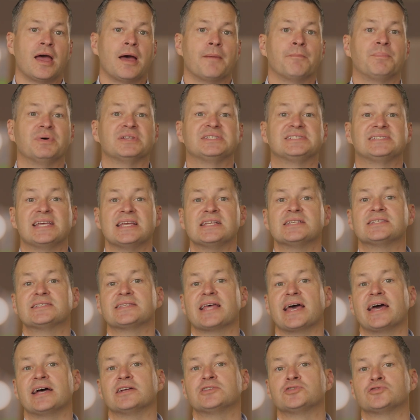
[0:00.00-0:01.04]
But since
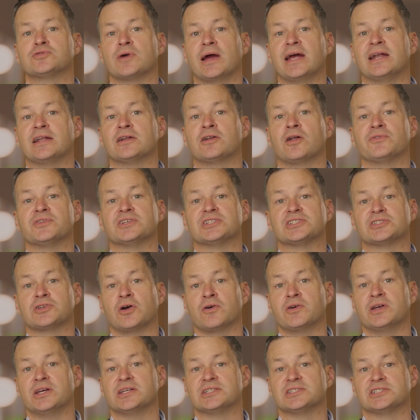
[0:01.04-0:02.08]
they are traded on the
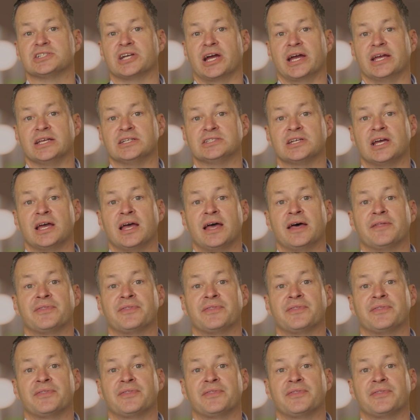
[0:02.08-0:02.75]
stock exchange,